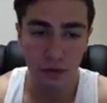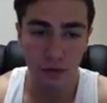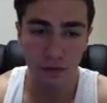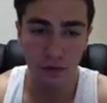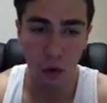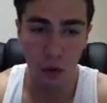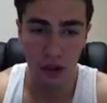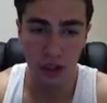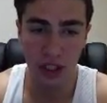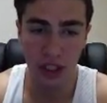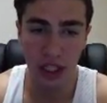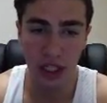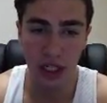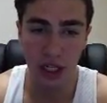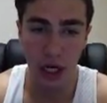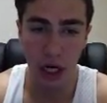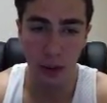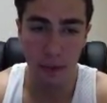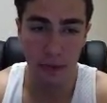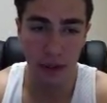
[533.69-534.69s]
14 and
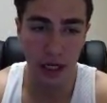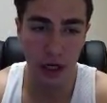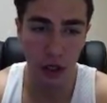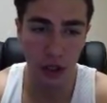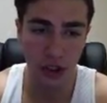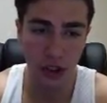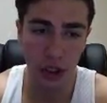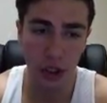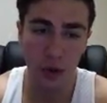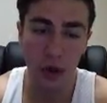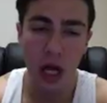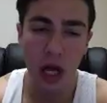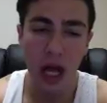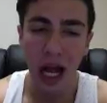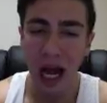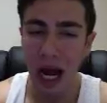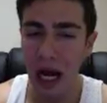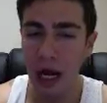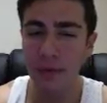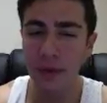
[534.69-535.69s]
up. And also,
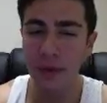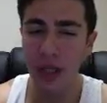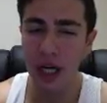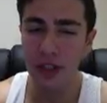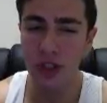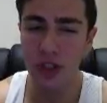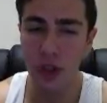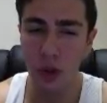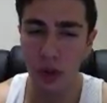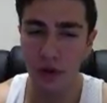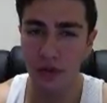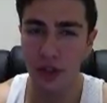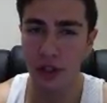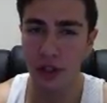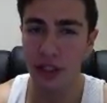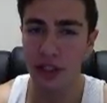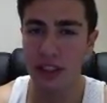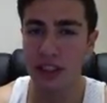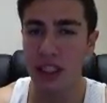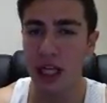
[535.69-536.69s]
I'm not sure if they're
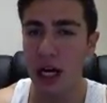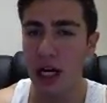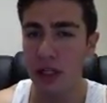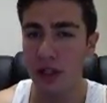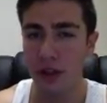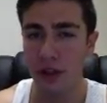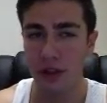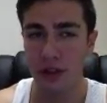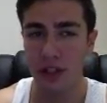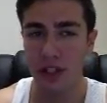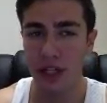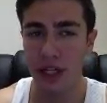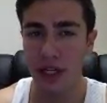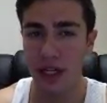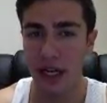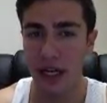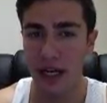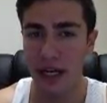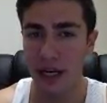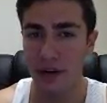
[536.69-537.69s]
going to stock 13.5.